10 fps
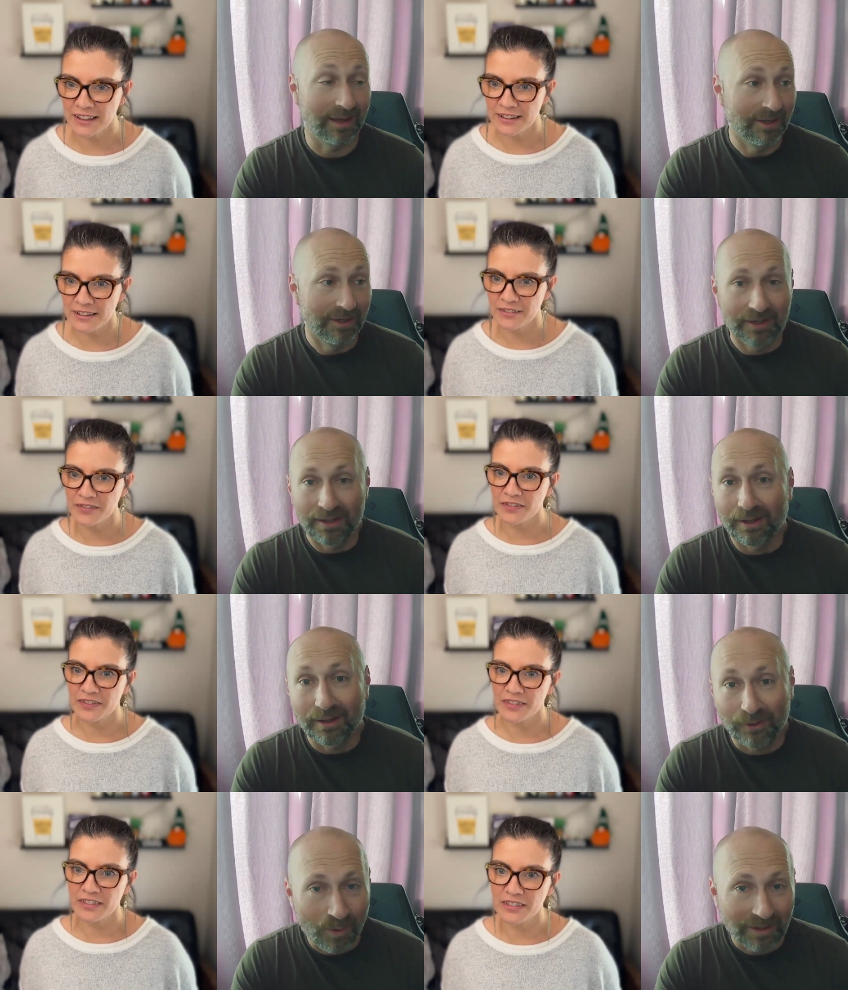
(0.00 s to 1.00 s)
Speaker 1: that
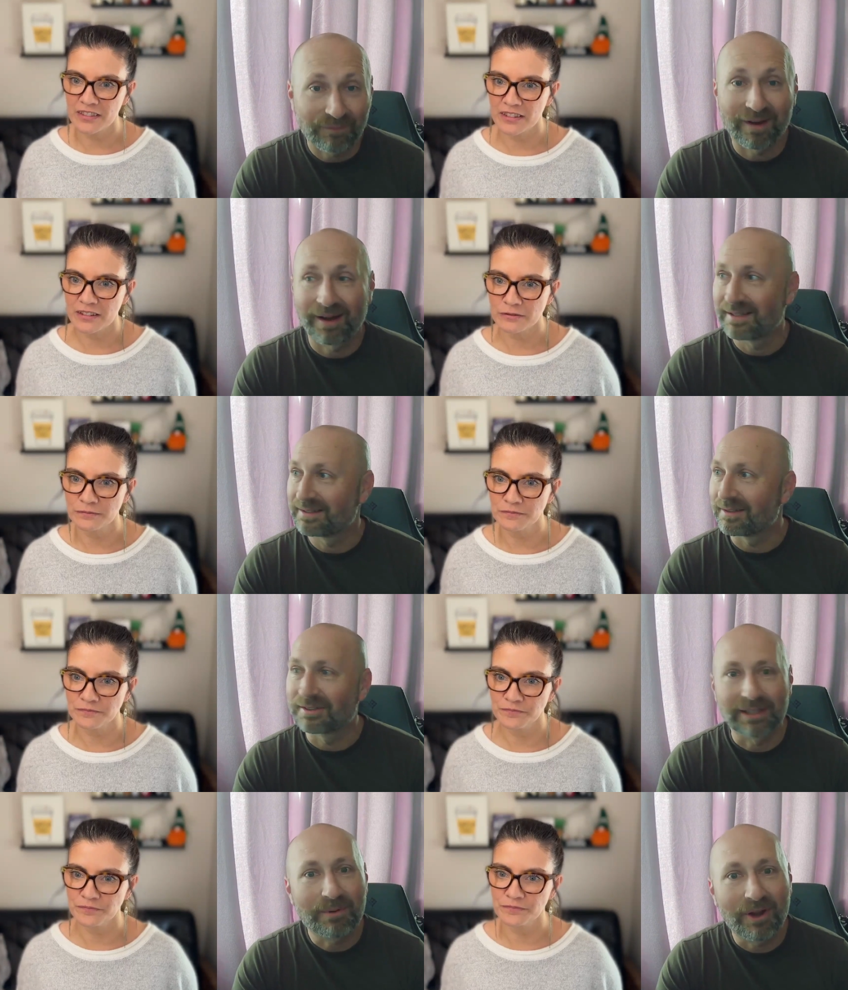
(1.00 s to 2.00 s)
quantifies
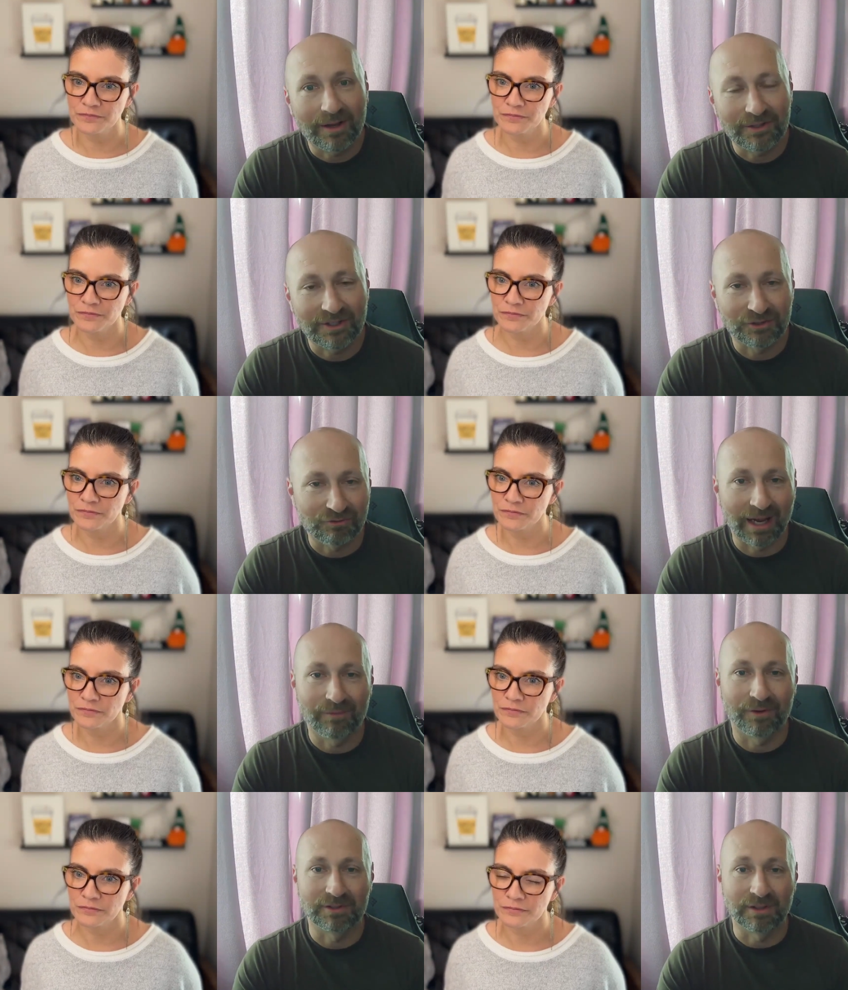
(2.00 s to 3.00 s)
the subconscious
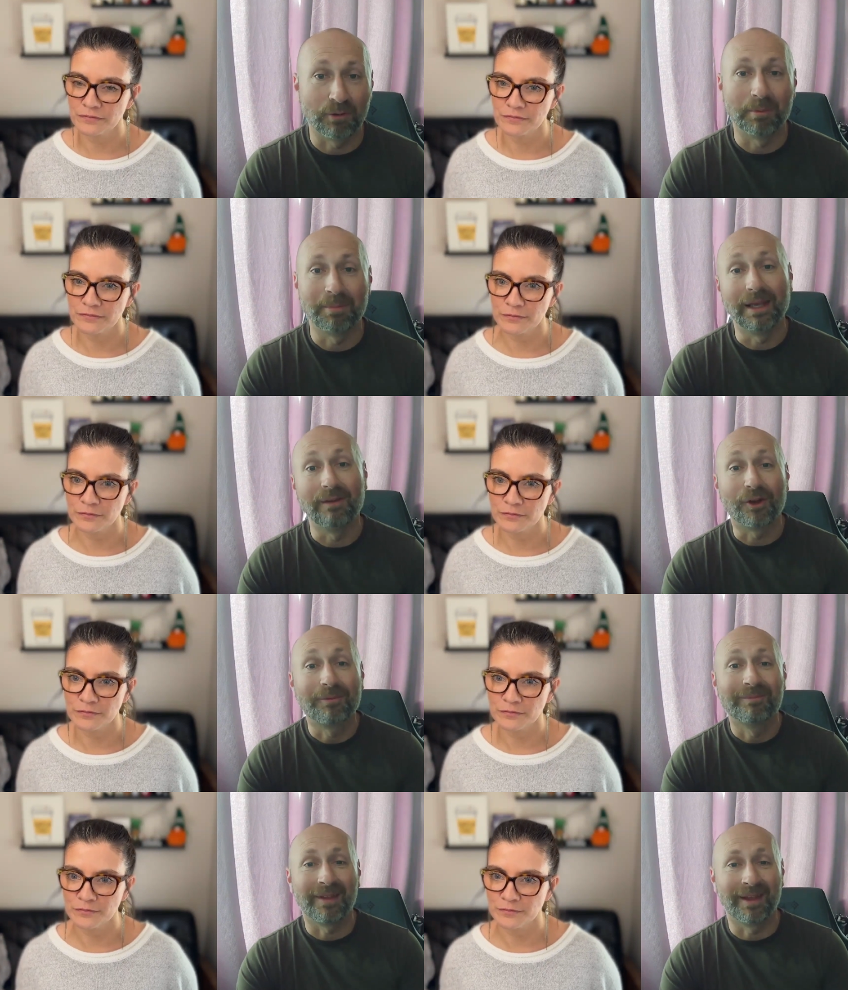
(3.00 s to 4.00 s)
drivers of human
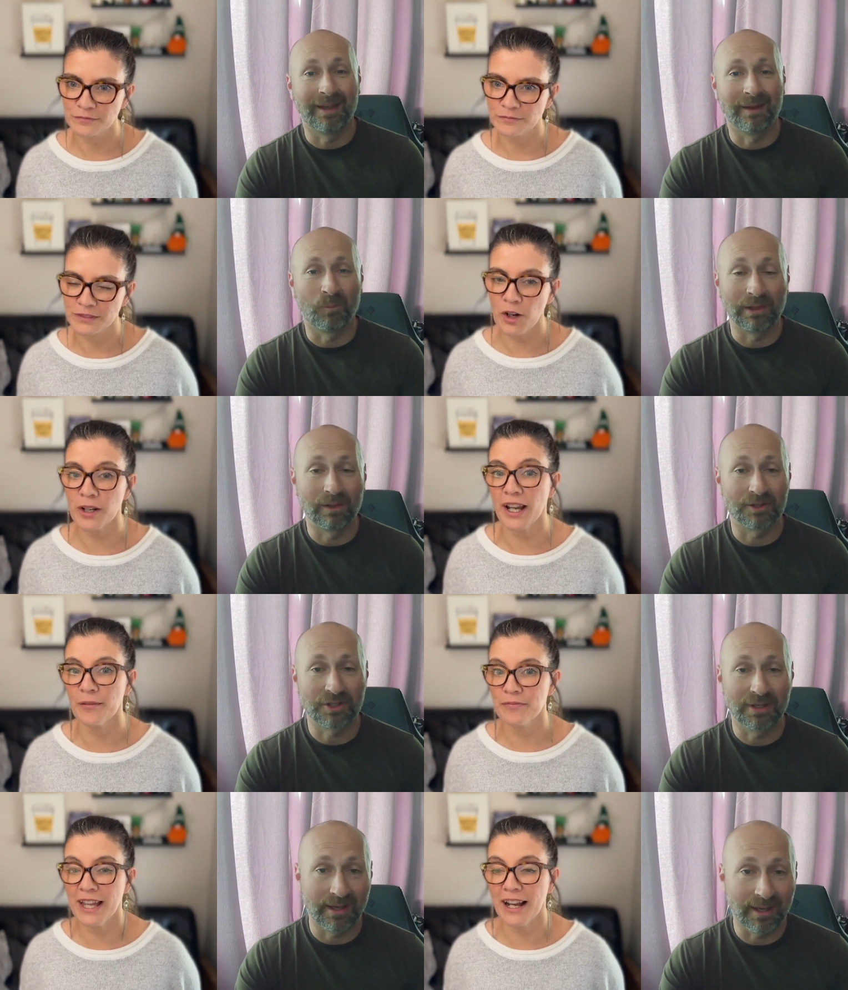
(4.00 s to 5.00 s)
behavior. And okay, we
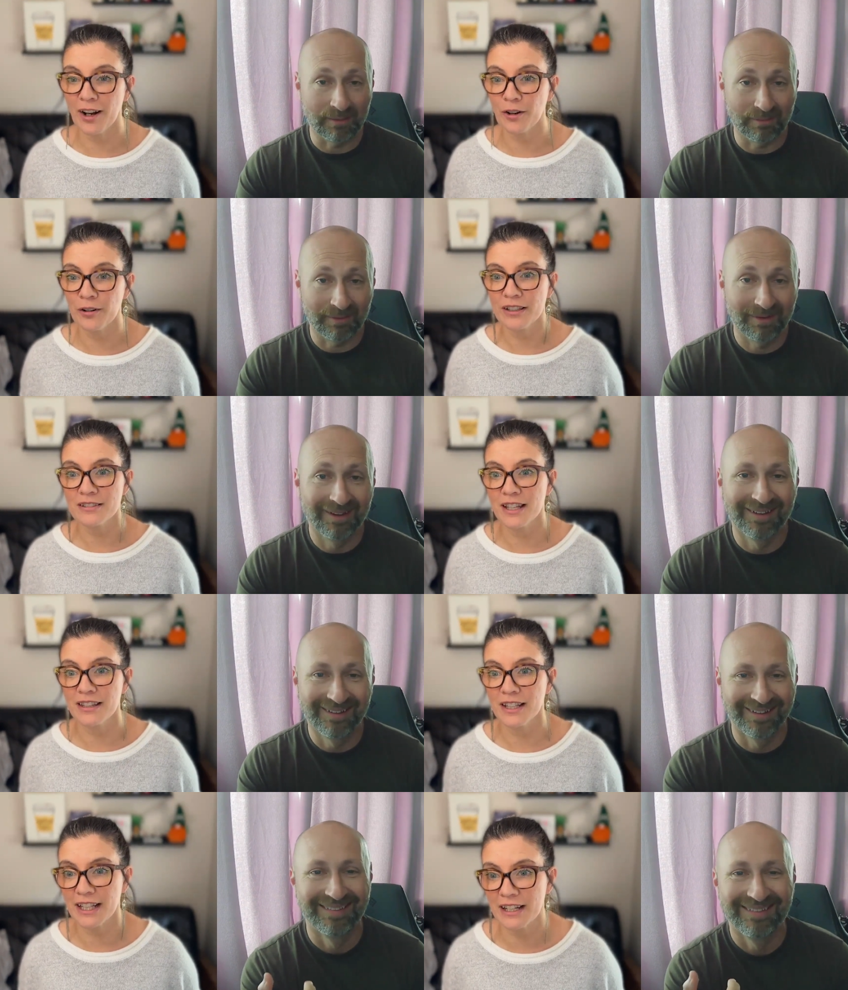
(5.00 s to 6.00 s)
launched now
Speaker 2: in...
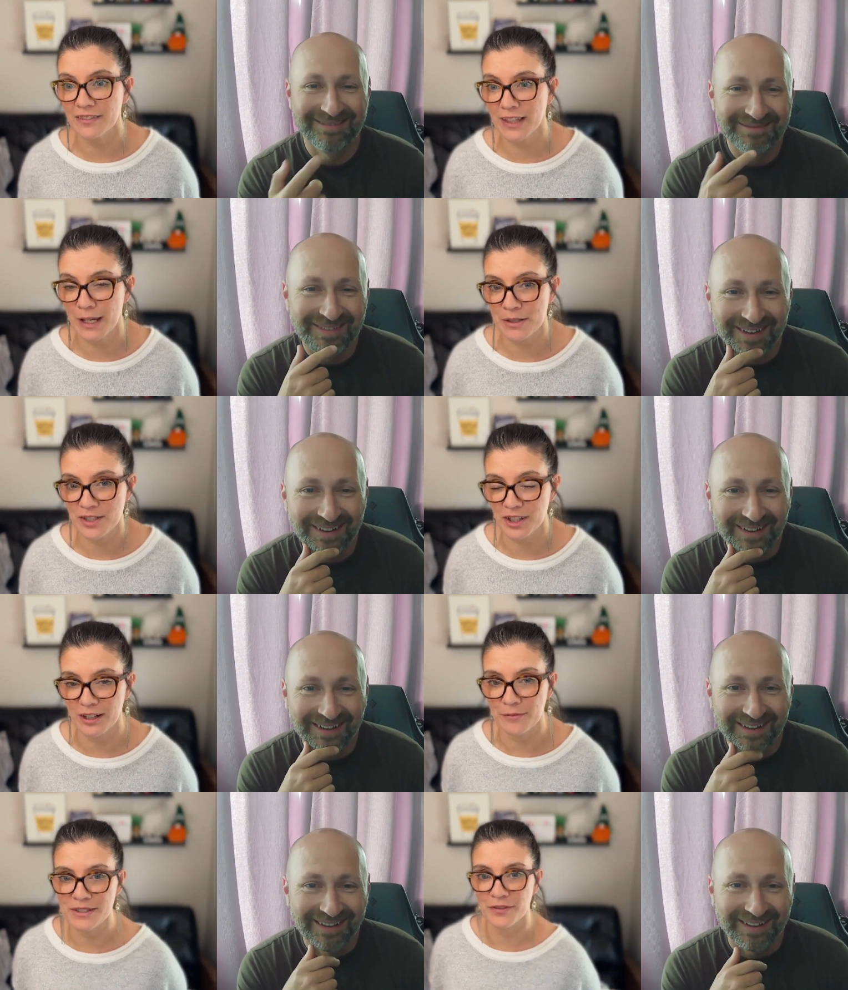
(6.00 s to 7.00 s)
say that again in layman's
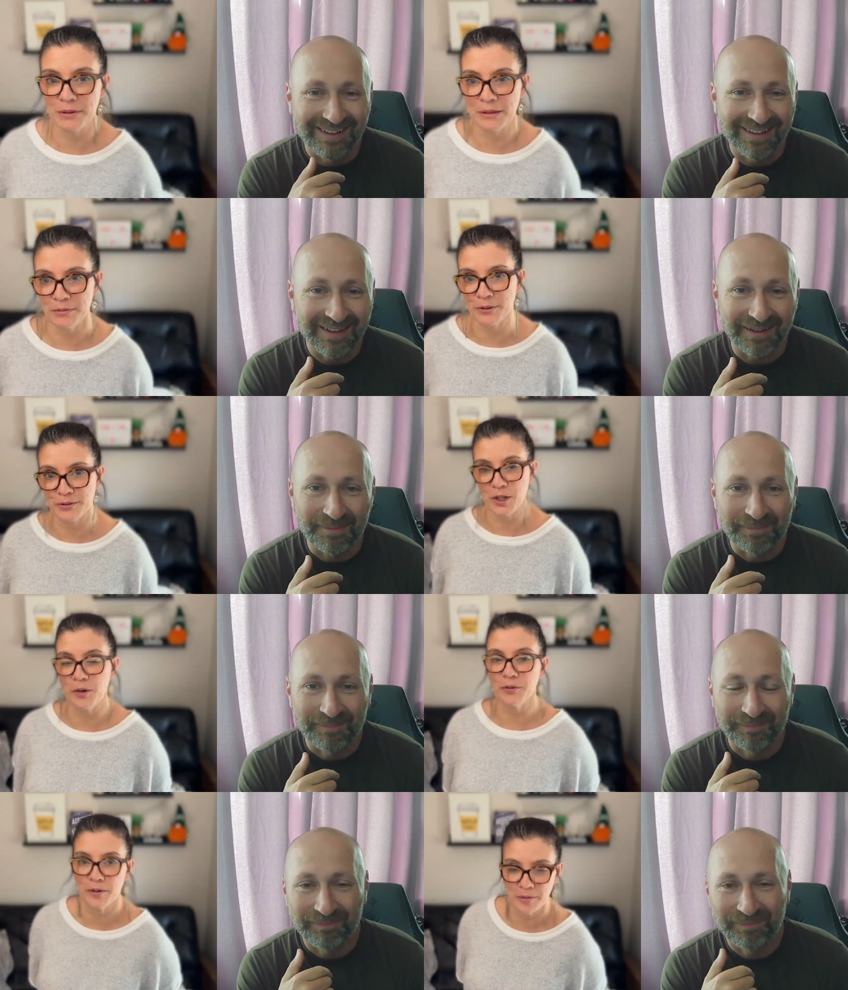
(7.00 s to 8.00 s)
terms for people who
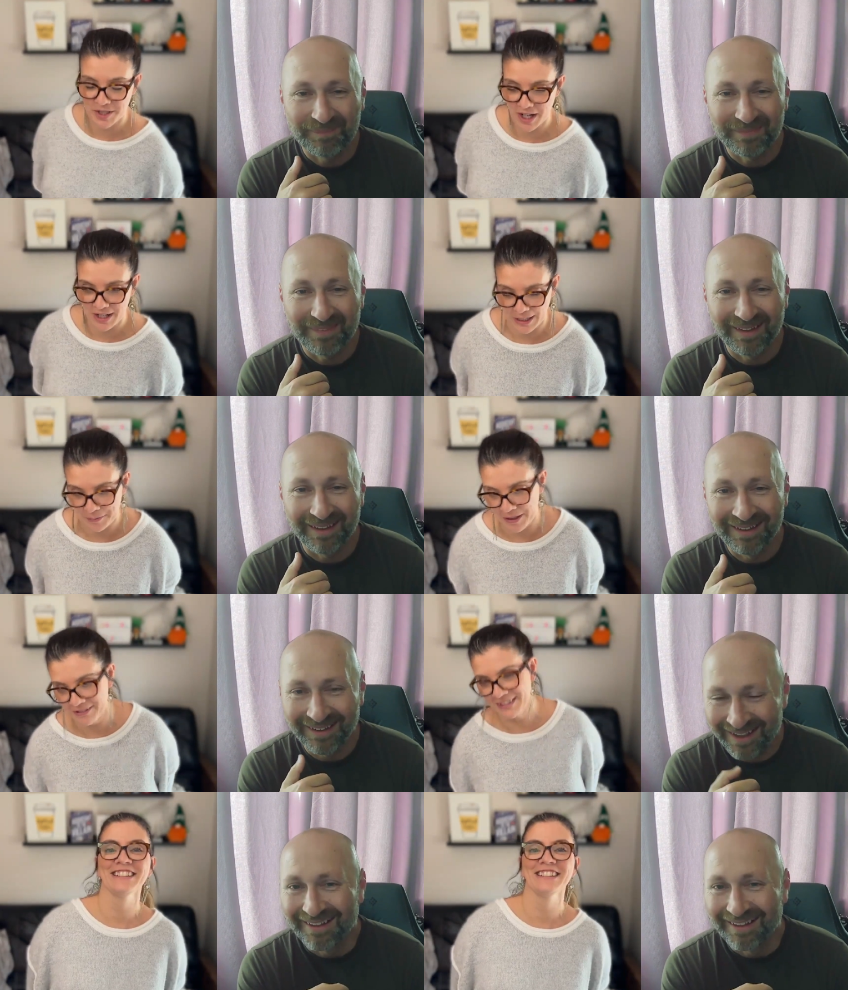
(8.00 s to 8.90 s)
don't know what we're talking about.